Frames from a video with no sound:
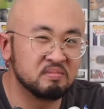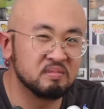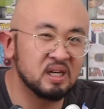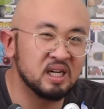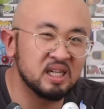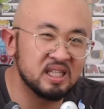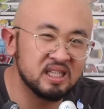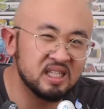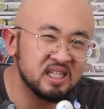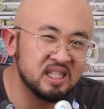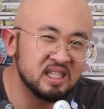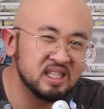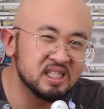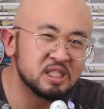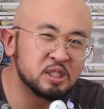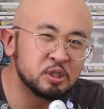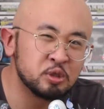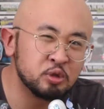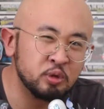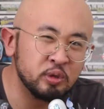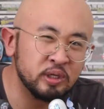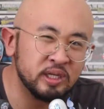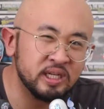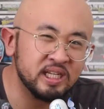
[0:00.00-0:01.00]
I think it's
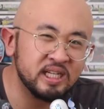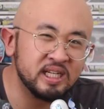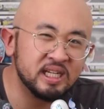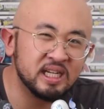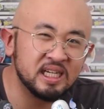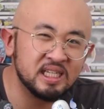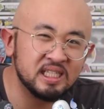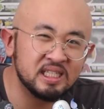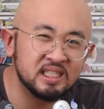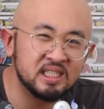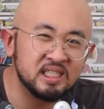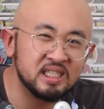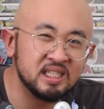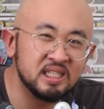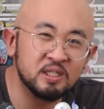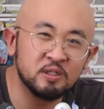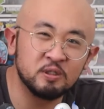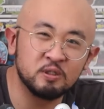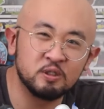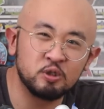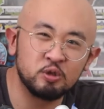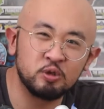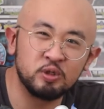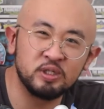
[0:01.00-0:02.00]
2019
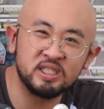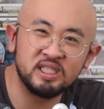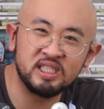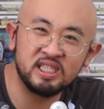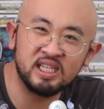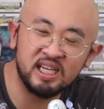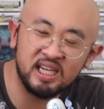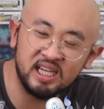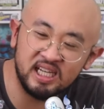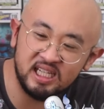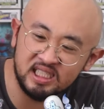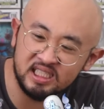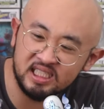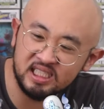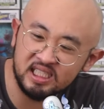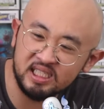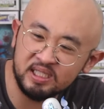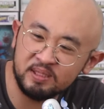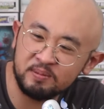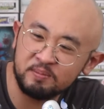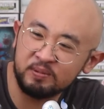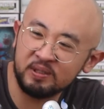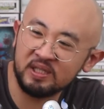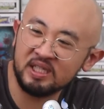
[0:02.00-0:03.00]
or
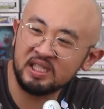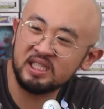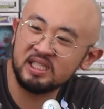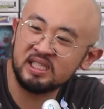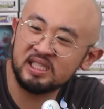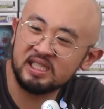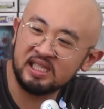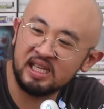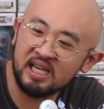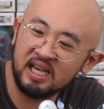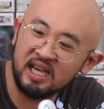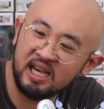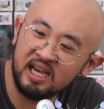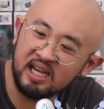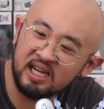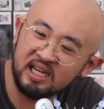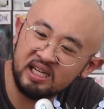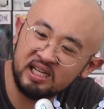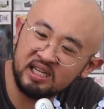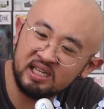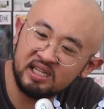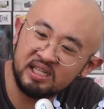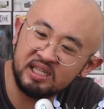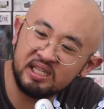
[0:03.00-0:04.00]
2018 piece.
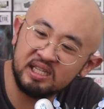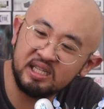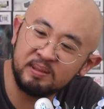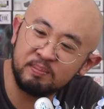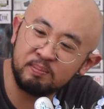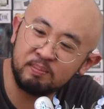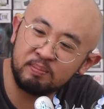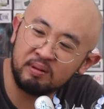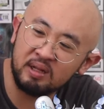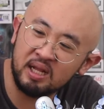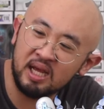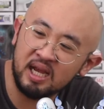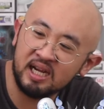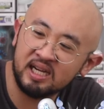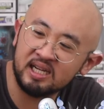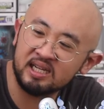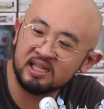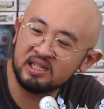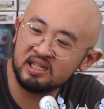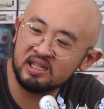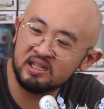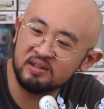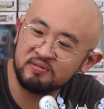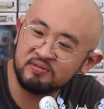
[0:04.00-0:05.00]
And the Black
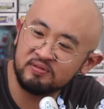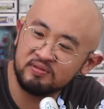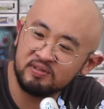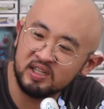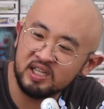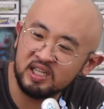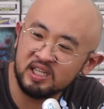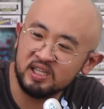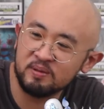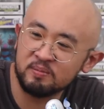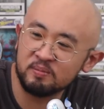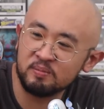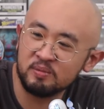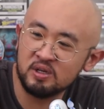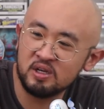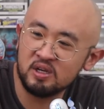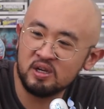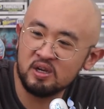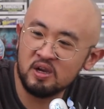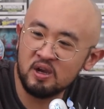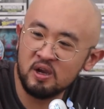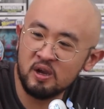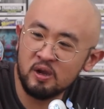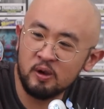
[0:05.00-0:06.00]
La Flamme,
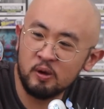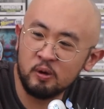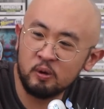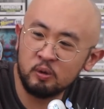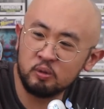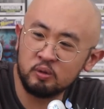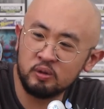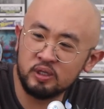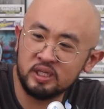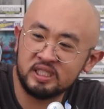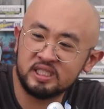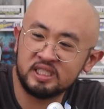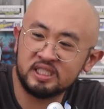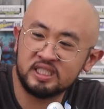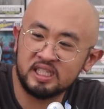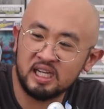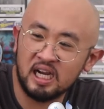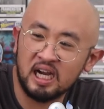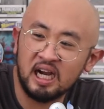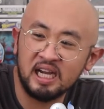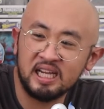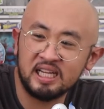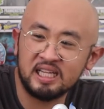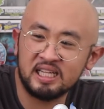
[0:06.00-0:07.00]
which
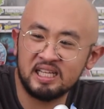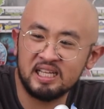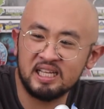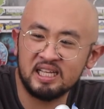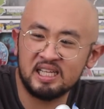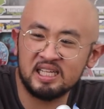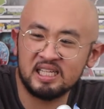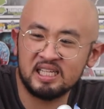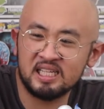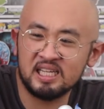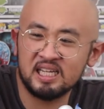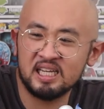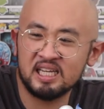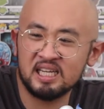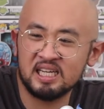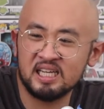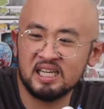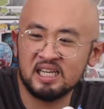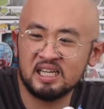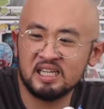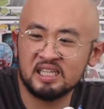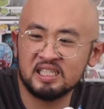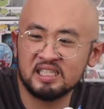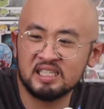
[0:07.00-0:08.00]
I think
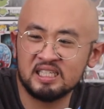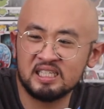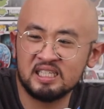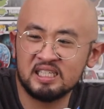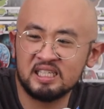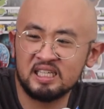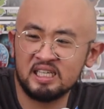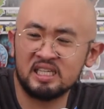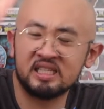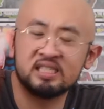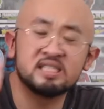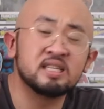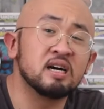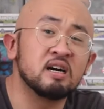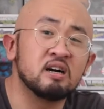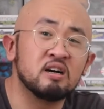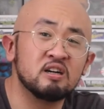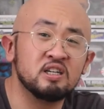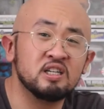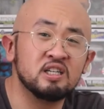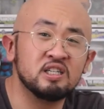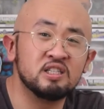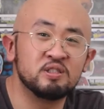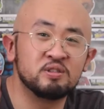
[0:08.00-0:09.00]
is
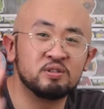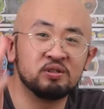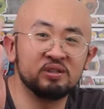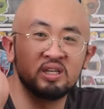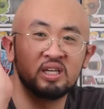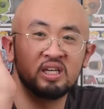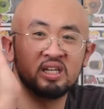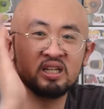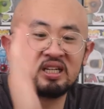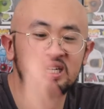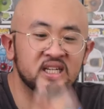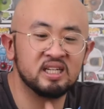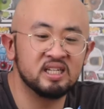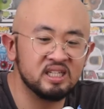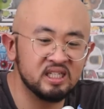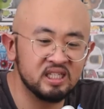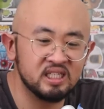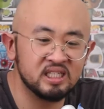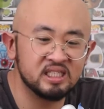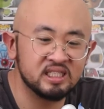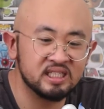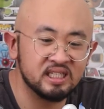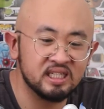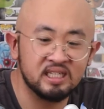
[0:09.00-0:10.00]
harder to get than
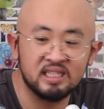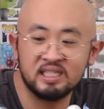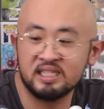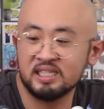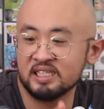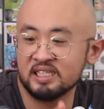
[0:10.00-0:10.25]
this guy.